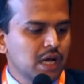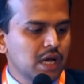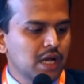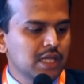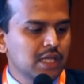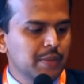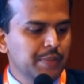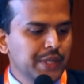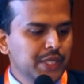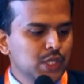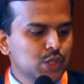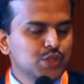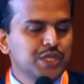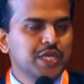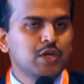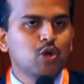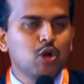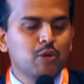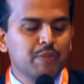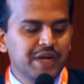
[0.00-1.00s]
and the
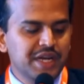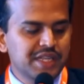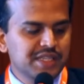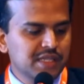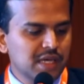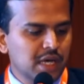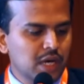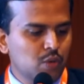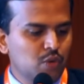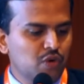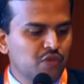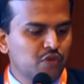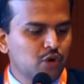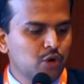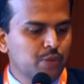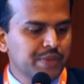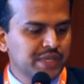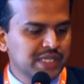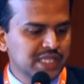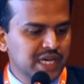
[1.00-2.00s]
pituitary involvement is around
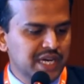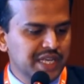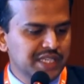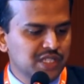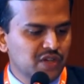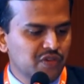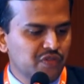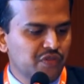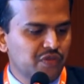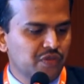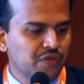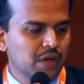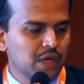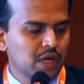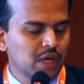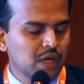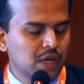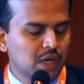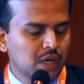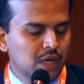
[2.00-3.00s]
4%
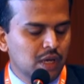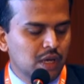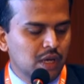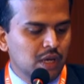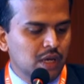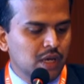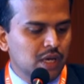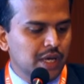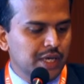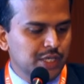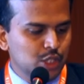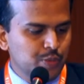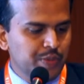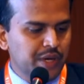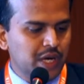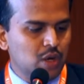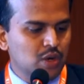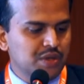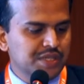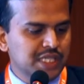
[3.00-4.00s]
of
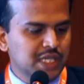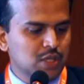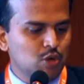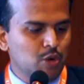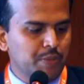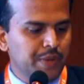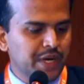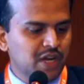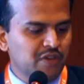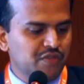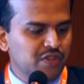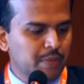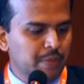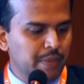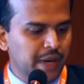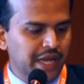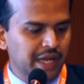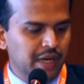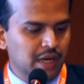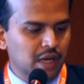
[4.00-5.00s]
tuberculosis involvement of the
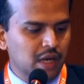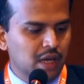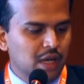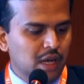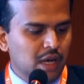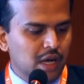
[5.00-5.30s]
brain.